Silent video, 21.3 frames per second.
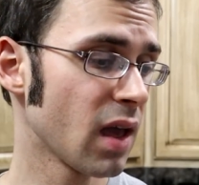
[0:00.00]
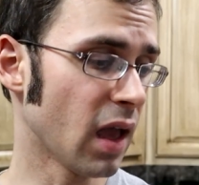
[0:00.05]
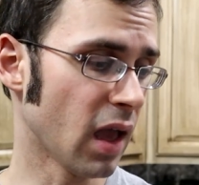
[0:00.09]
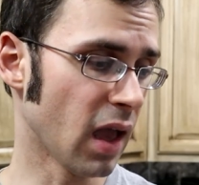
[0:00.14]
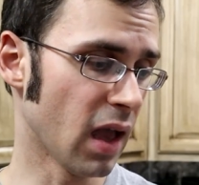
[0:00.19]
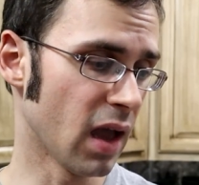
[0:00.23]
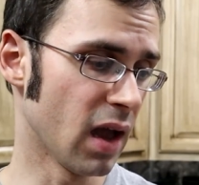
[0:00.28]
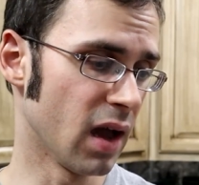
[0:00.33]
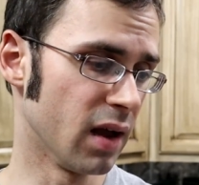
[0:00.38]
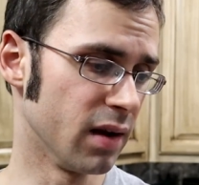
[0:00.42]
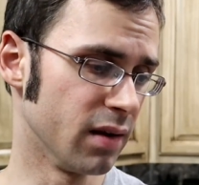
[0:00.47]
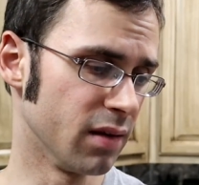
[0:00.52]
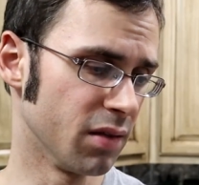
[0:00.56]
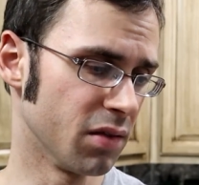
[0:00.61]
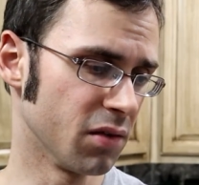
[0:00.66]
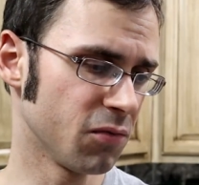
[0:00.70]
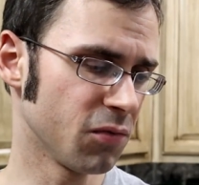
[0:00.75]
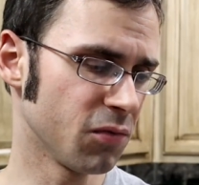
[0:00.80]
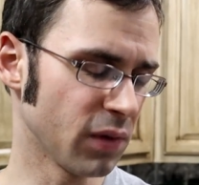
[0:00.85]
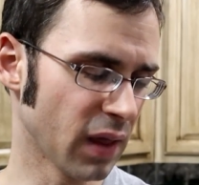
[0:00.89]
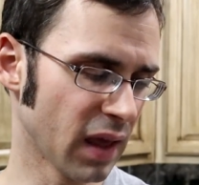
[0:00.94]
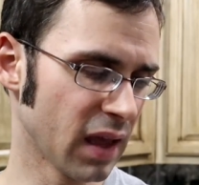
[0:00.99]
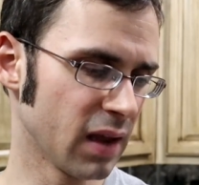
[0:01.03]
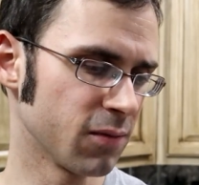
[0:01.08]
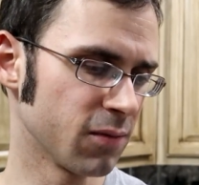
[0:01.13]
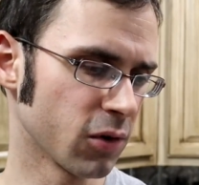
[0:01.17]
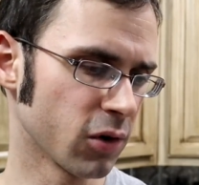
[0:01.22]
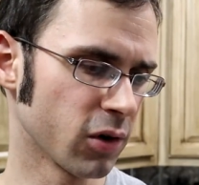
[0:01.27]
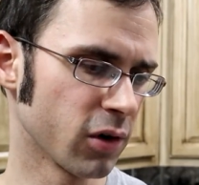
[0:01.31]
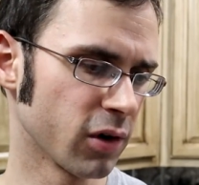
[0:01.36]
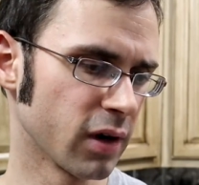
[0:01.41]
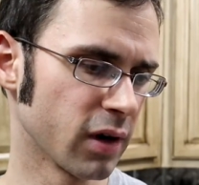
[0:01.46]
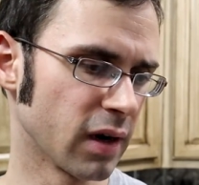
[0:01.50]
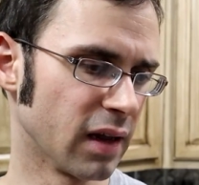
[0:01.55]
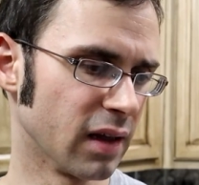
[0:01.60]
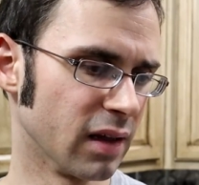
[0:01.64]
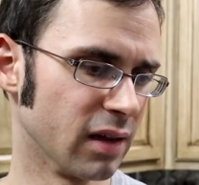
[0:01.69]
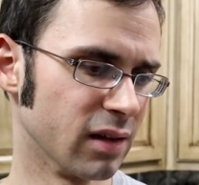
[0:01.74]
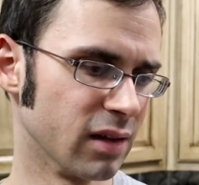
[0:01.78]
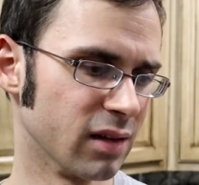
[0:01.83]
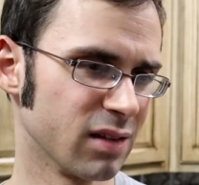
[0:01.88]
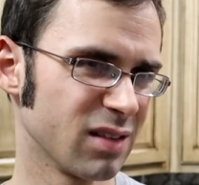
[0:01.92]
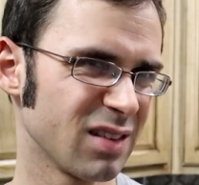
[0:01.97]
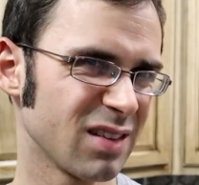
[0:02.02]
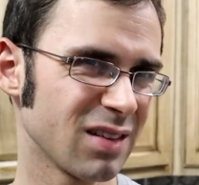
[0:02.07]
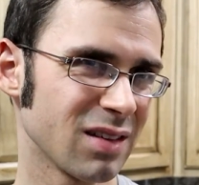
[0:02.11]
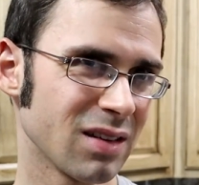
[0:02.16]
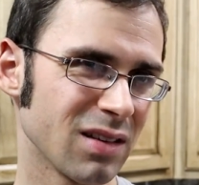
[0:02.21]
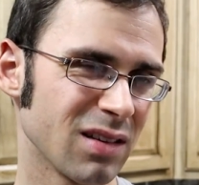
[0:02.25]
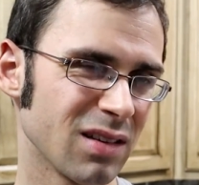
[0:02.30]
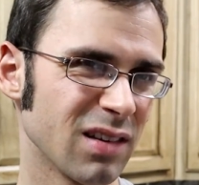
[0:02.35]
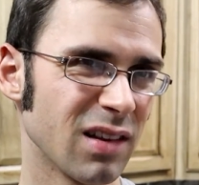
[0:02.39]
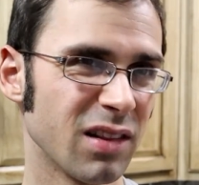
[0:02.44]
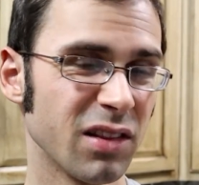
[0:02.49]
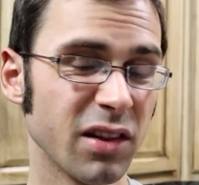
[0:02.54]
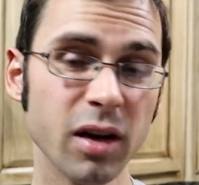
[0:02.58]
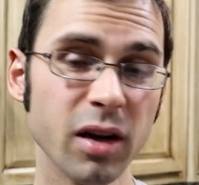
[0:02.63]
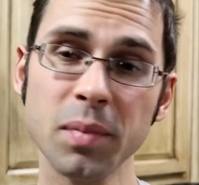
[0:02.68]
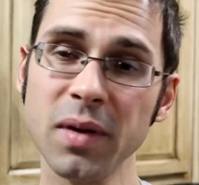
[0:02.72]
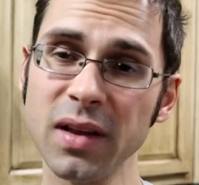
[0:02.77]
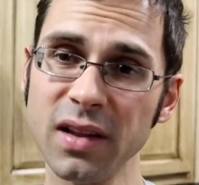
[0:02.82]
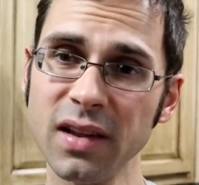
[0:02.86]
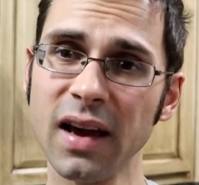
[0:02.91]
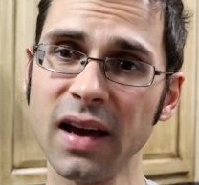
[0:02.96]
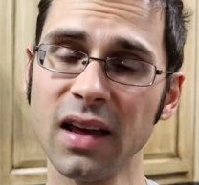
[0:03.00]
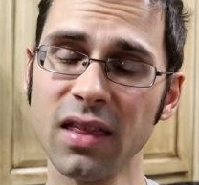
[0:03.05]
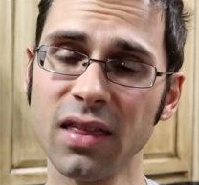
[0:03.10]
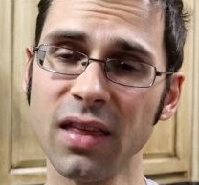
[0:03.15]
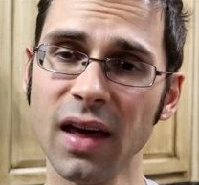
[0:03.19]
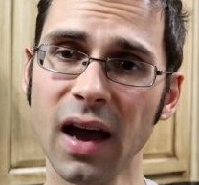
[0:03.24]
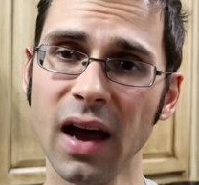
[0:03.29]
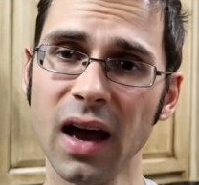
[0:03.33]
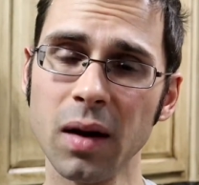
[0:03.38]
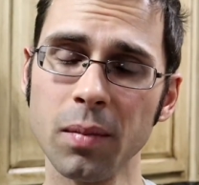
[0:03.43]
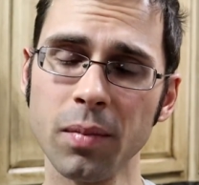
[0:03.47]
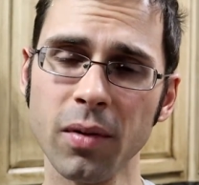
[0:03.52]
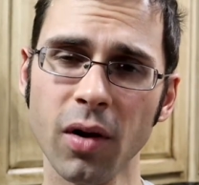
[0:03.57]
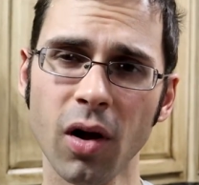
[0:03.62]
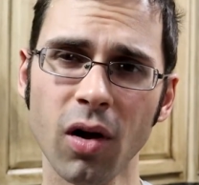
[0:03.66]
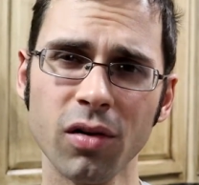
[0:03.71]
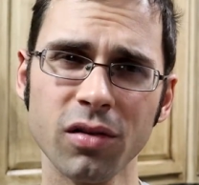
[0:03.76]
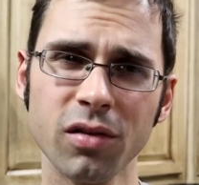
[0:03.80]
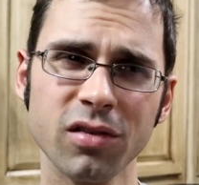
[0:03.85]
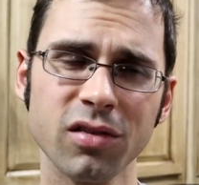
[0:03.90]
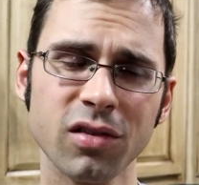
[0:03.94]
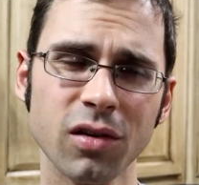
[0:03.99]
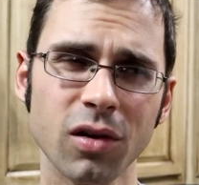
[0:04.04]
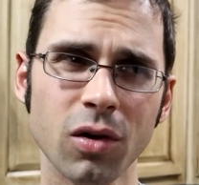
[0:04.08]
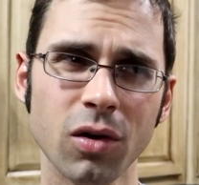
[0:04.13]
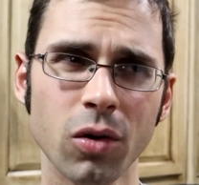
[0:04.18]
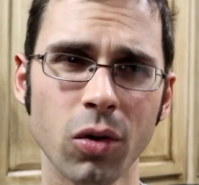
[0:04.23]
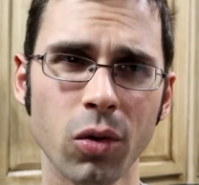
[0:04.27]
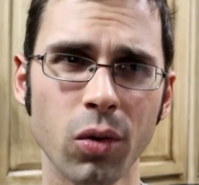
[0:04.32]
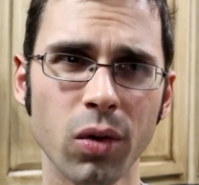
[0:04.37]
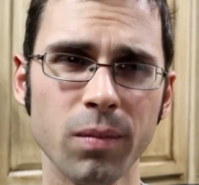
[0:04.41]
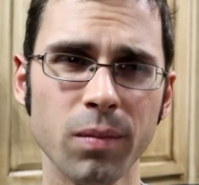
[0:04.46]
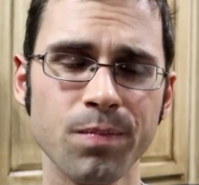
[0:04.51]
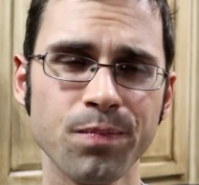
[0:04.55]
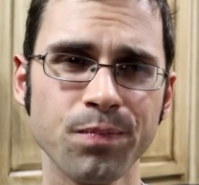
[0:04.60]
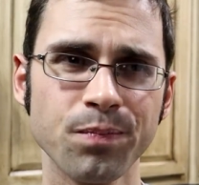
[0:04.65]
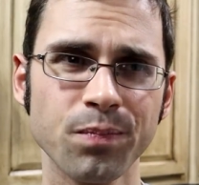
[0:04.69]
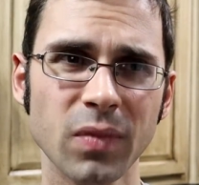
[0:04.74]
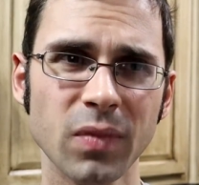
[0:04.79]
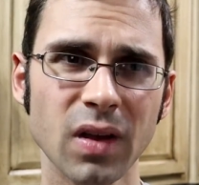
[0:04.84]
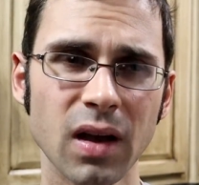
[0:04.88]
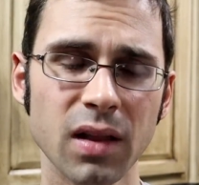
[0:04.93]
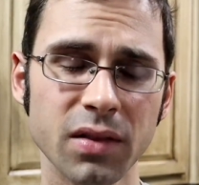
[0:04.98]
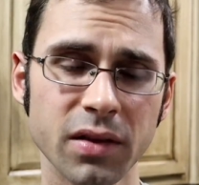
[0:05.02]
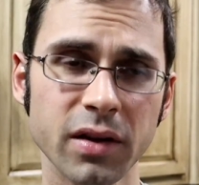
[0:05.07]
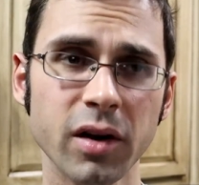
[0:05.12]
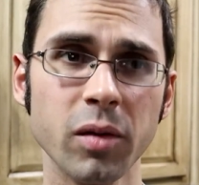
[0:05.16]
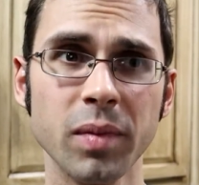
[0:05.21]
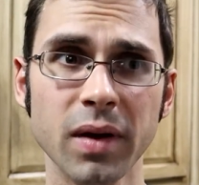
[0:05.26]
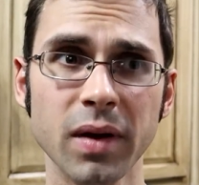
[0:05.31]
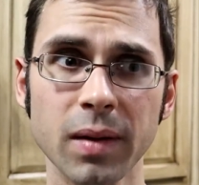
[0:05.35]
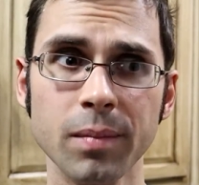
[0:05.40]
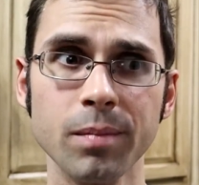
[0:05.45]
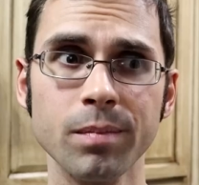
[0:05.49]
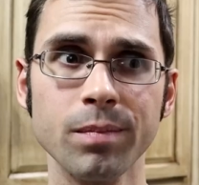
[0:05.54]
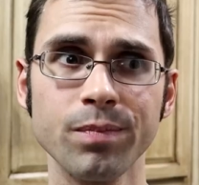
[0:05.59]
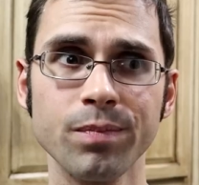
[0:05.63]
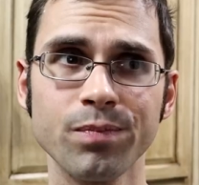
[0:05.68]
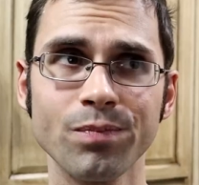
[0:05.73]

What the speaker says: And the flavor is a little bit like that, but also a little bit